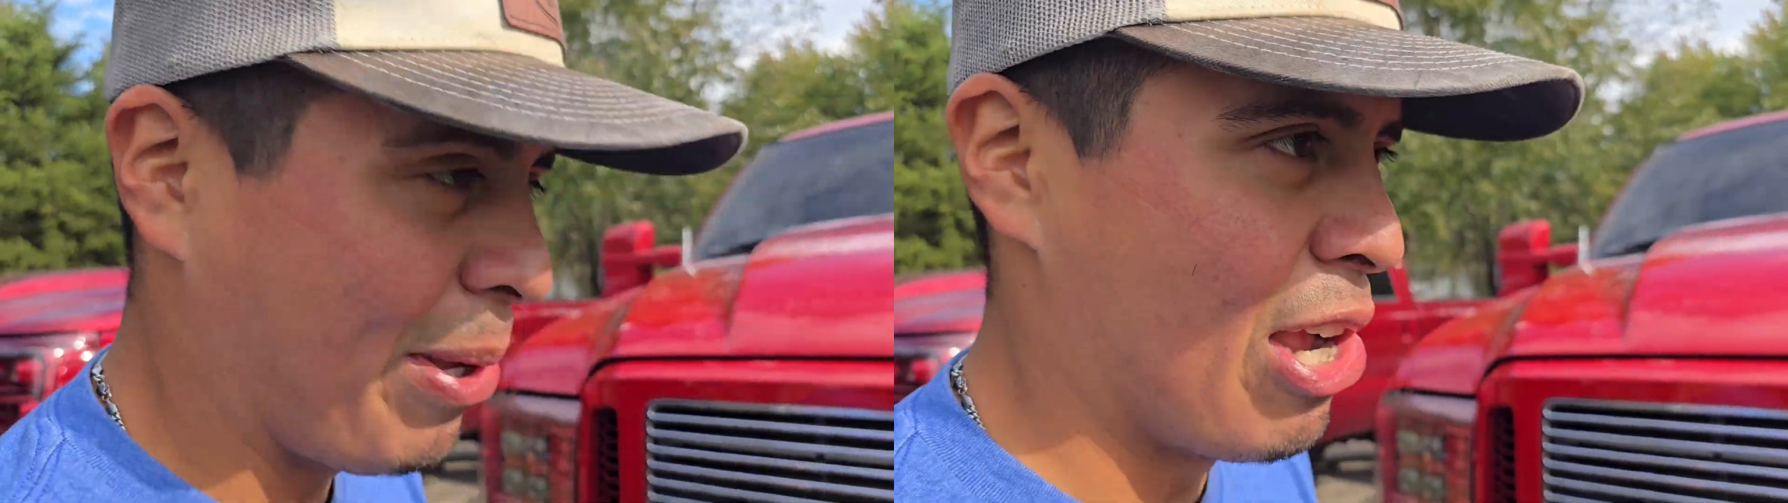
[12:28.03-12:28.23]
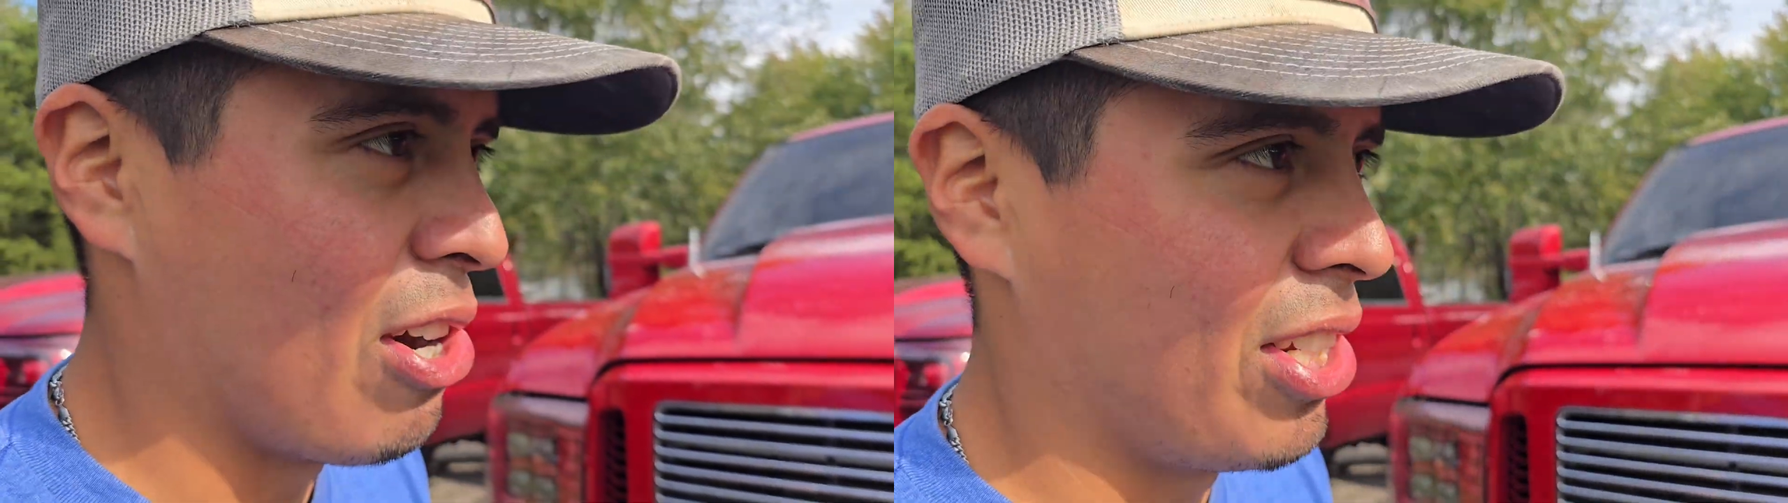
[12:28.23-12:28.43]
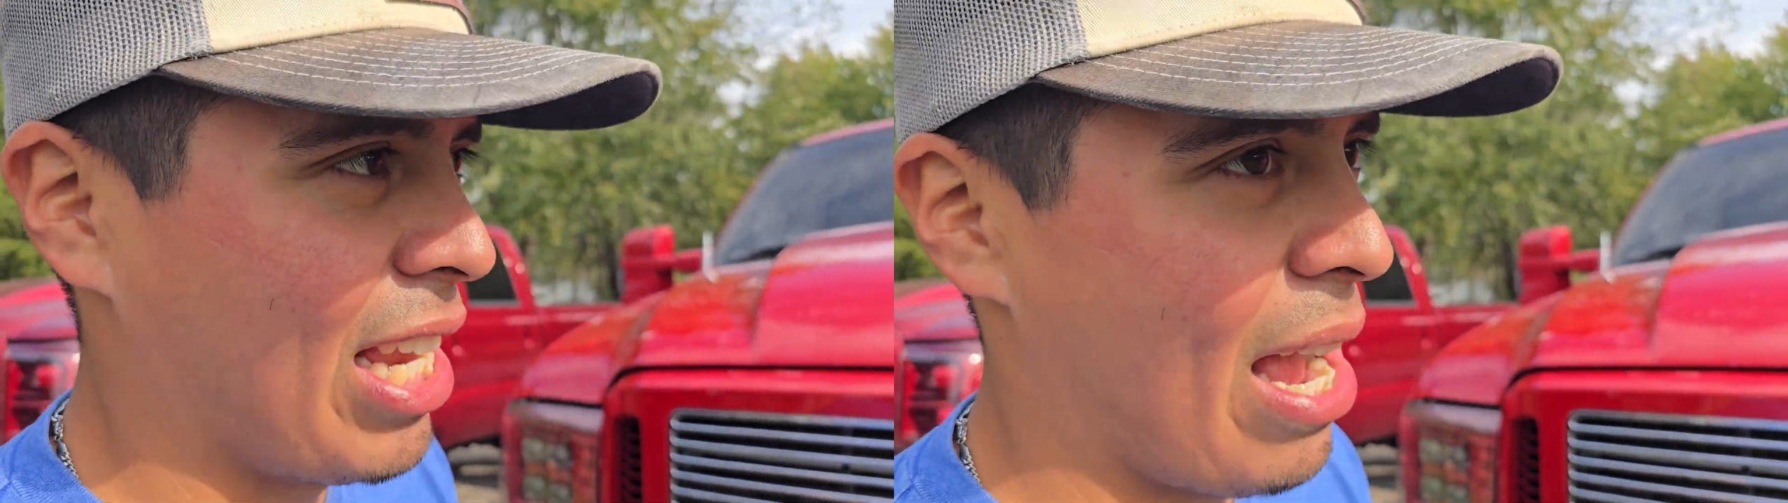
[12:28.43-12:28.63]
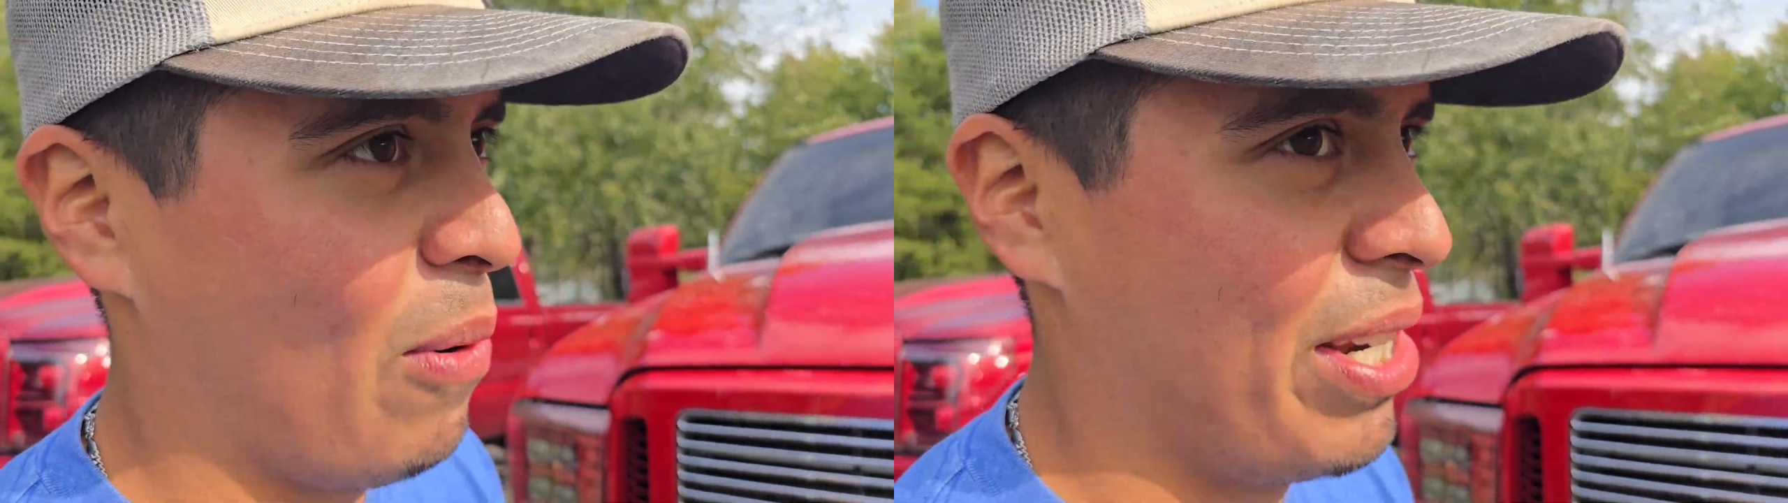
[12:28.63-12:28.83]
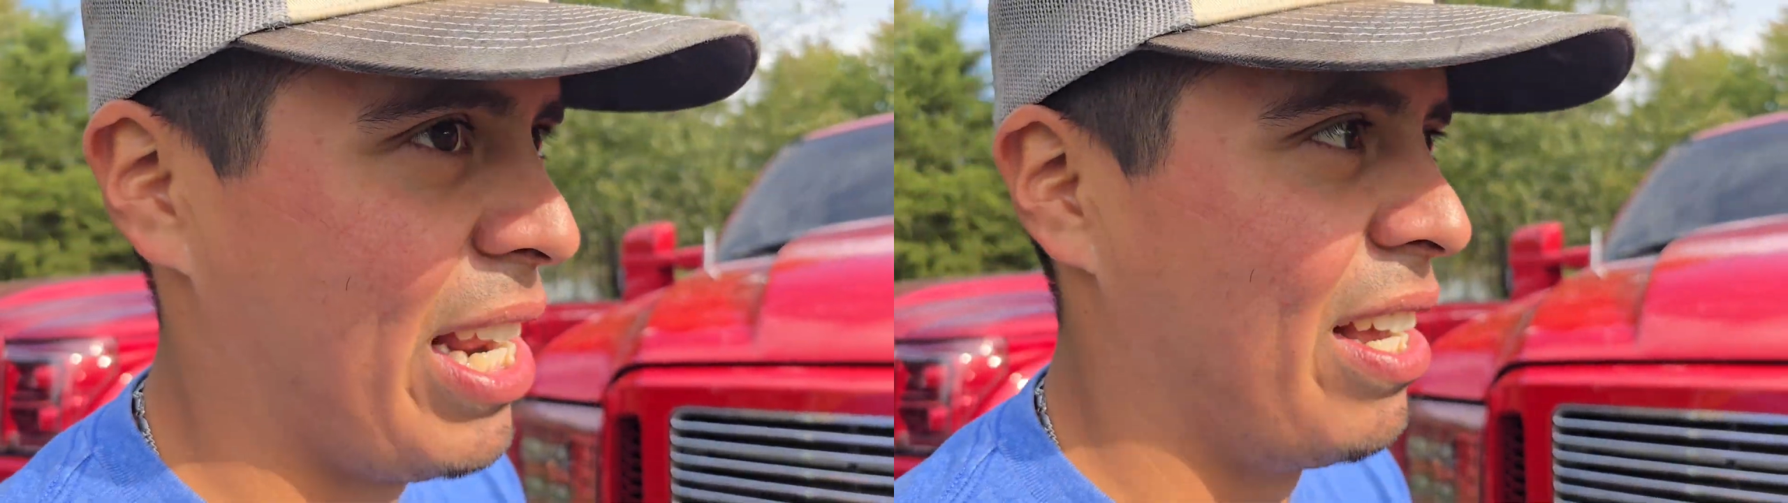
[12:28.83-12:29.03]
curious how
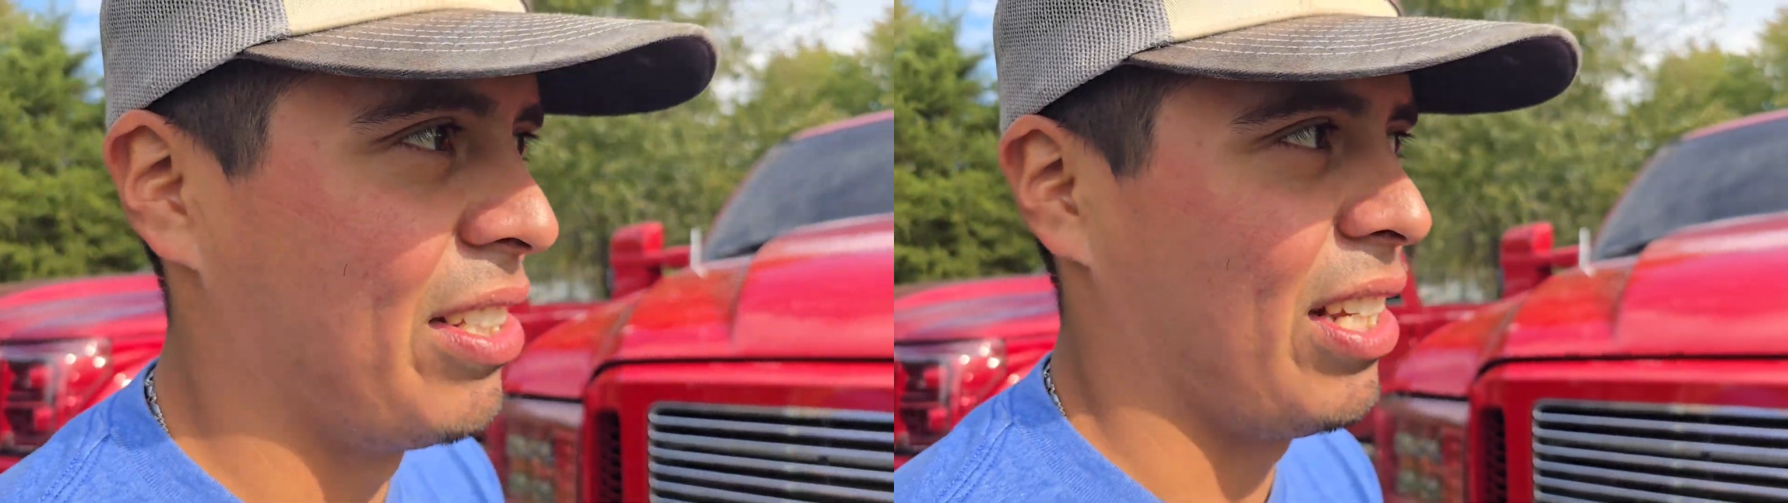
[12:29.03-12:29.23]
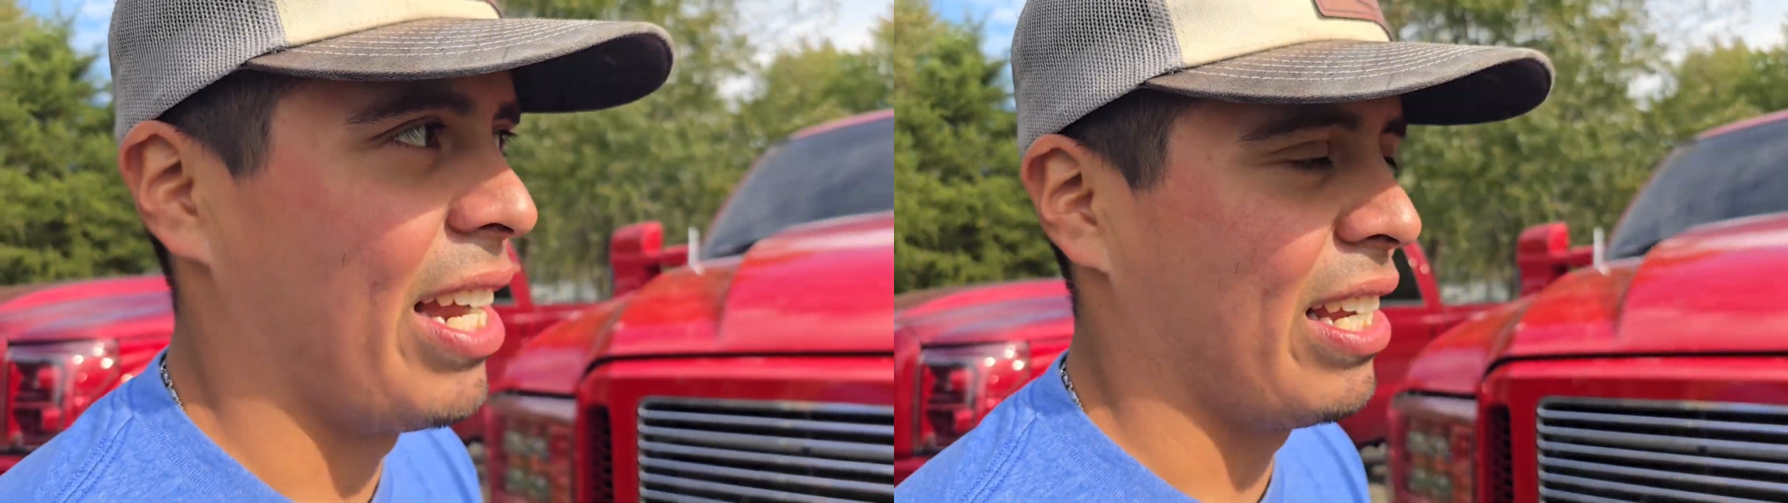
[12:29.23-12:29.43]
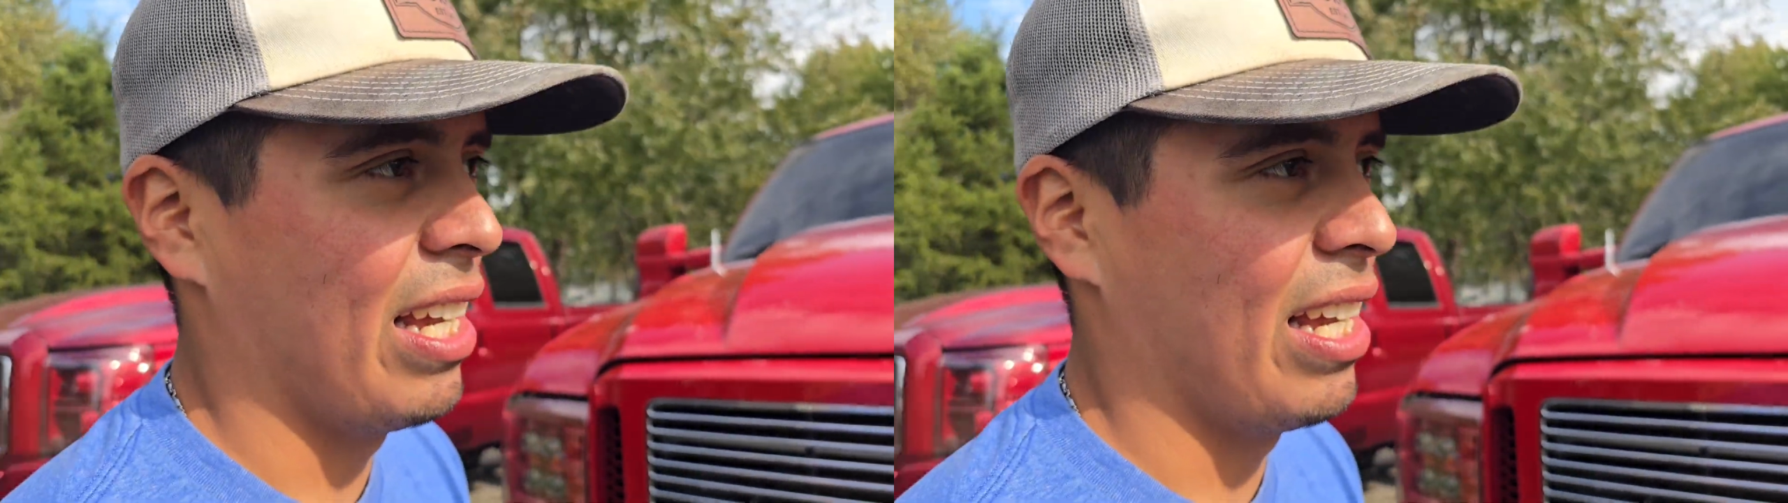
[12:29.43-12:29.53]
it does like